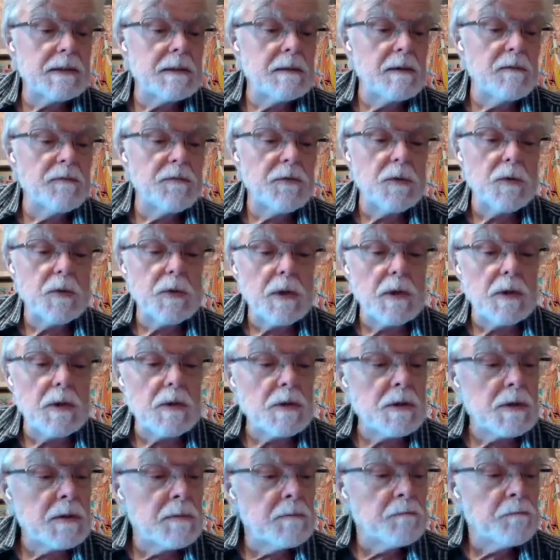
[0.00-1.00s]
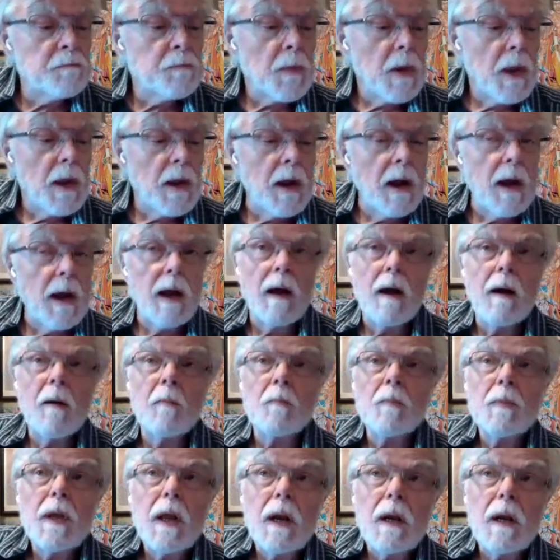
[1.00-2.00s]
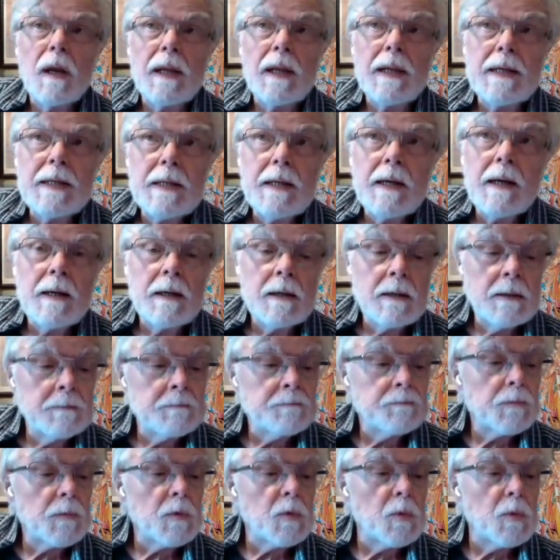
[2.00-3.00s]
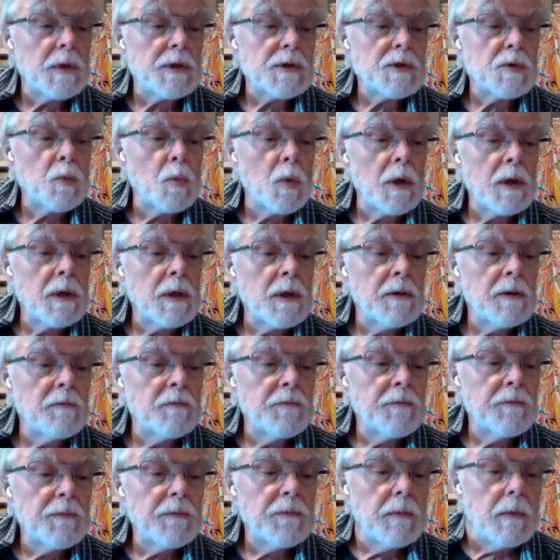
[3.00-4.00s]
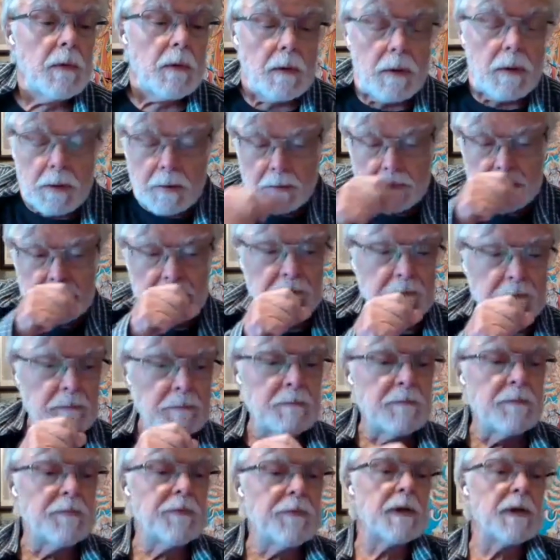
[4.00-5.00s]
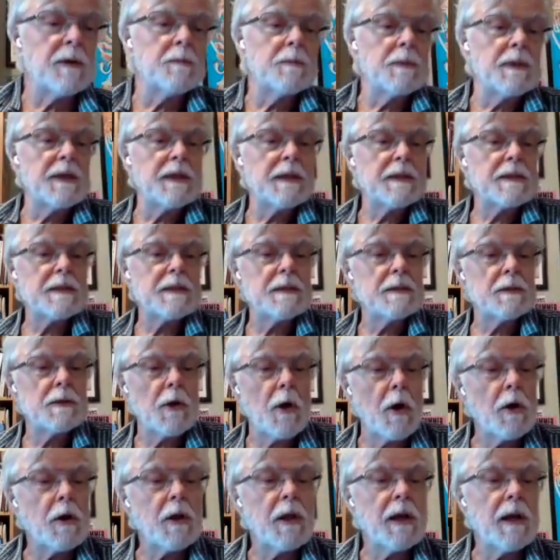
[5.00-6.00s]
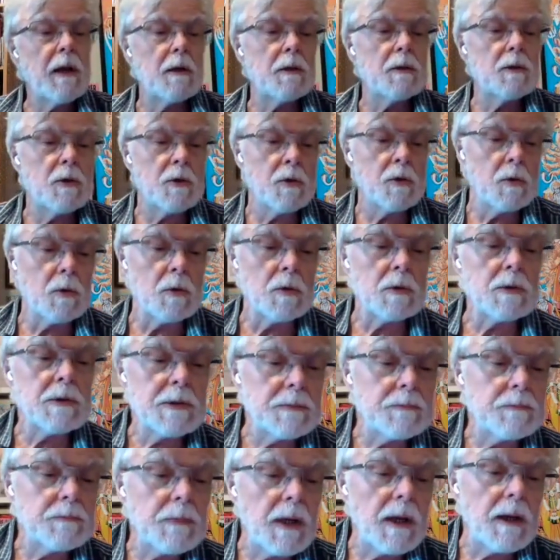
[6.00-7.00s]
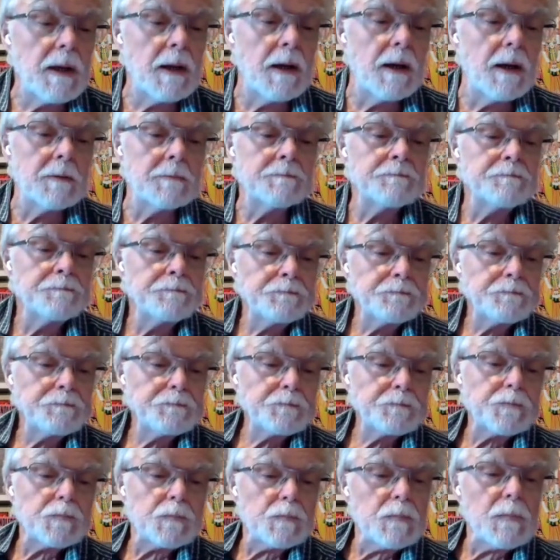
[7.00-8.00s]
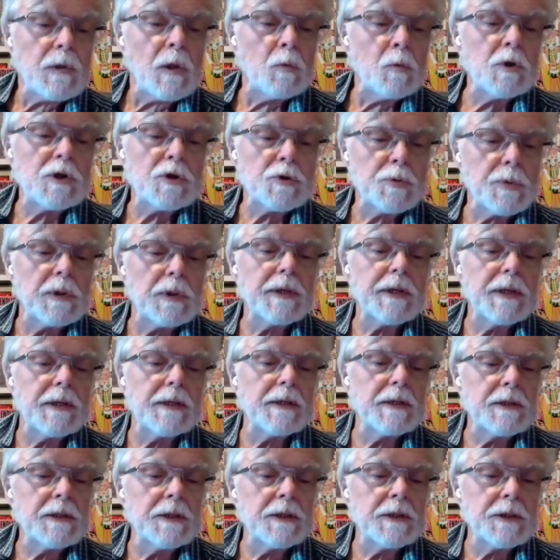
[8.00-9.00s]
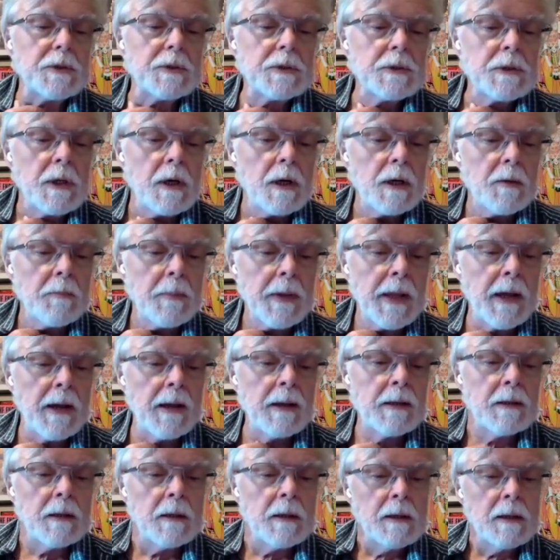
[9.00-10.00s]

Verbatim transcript: few years. Uh, Linda was one of Philip Dick's dark-haired girls, uh, which we'll get into and talk about.